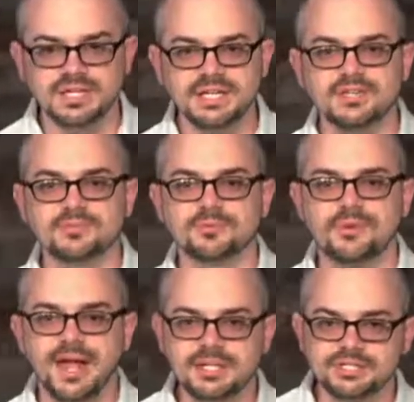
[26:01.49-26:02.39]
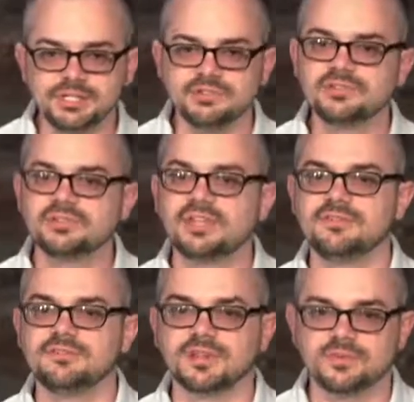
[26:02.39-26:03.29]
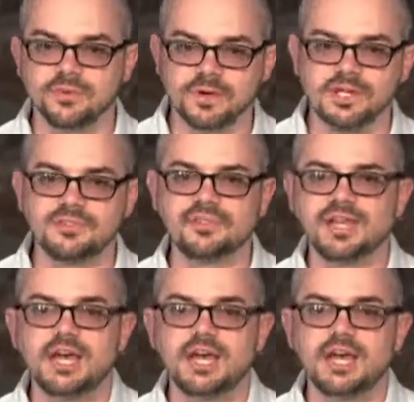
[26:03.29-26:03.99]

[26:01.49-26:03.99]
He is righteous and victorious,